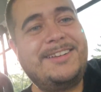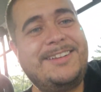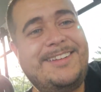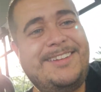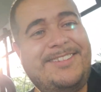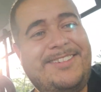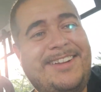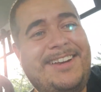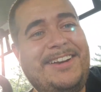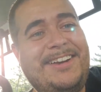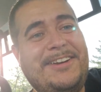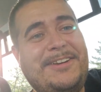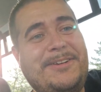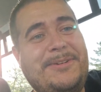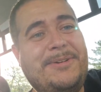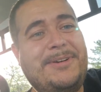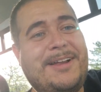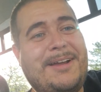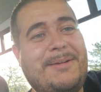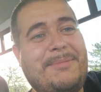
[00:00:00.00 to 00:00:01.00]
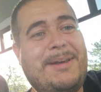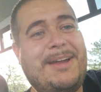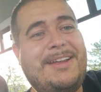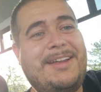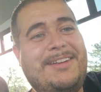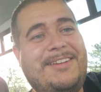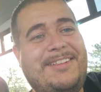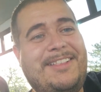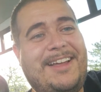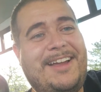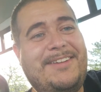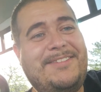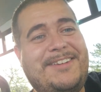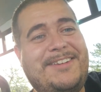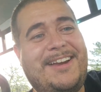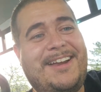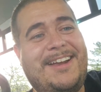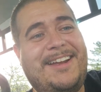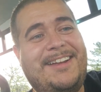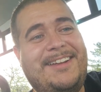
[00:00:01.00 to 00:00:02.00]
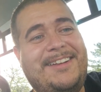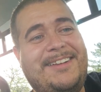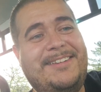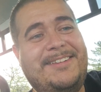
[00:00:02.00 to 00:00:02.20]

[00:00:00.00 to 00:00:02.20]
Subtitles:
what are you doing on my live chat?